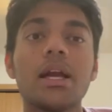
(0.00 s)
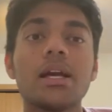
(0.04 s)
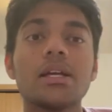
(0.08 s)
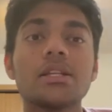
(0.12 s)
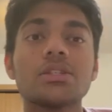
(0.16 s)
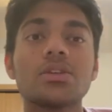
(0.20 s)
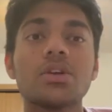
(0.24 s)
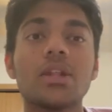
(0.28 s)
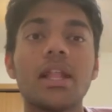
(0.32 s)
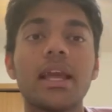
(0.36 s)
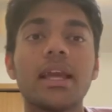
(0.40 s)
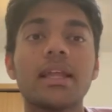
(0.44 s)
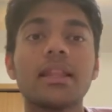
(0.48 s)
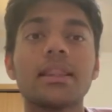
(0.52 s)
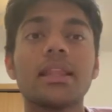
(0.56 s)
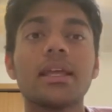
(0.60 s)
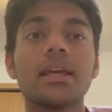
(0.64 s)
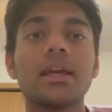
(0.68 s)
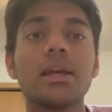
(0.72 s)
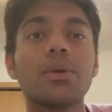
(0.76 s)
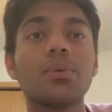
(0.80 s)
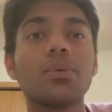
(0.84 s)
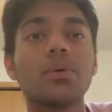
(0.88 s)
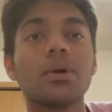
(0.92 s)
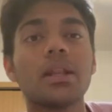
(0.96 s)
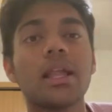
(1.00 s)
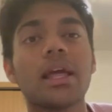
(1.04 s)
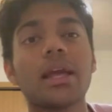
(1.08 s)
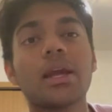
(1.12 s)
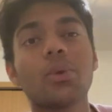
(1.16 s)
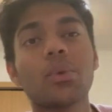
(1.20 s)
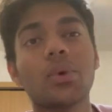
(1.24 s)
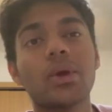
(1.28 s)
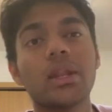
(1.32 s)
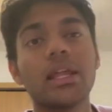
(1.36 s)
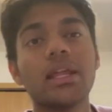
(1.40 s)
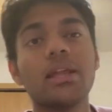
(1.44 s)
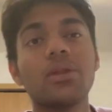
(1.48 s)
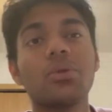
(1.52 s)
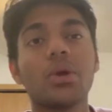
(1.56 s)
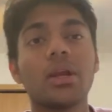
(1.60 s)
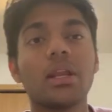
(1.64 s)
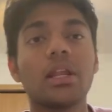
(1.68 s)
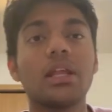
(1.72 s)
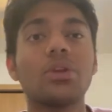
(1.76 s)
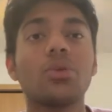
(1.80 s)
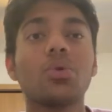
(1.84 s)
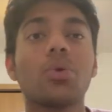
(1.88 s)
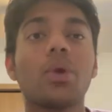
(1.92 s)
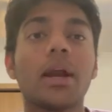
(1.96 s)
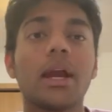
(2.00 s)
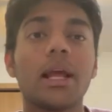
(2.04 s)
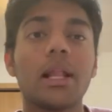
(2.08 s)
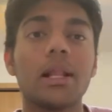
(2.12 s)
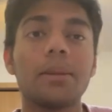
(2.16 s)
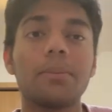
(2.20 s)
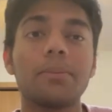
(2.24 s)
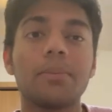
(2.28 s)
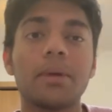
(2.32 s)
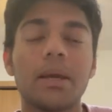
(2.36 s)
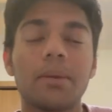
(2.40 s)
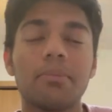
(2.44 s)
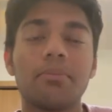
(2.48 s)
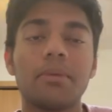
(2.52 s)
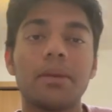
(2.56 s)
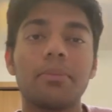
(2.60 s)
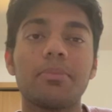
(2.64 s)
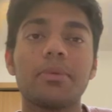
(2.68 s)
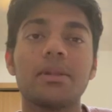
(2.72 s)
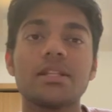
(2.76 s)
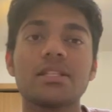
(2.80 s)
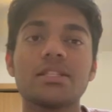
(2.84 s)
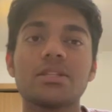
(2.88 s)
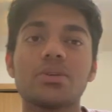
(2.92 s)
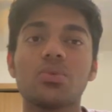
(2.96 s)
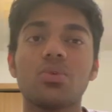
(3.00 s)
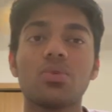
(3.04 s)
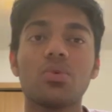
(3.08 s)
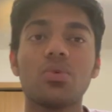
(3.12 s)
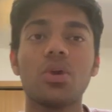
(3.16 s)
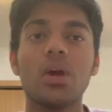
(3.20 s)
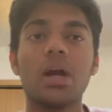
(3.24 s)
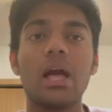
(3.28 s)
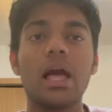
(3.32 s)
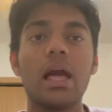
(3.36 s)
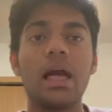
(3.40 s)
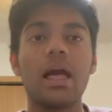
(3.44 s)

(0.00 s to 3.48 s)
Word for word: so like they were like very ready to help people so